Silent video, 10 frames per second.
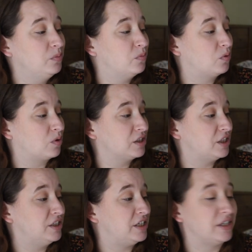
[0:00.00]
more to
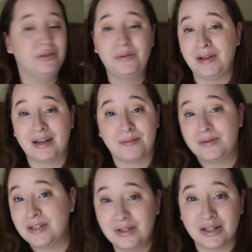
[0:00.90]
do. I mean, I'm
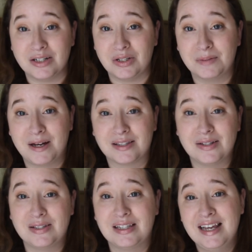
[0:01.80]
still going to do the
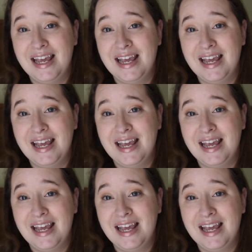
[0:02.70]
puzzles.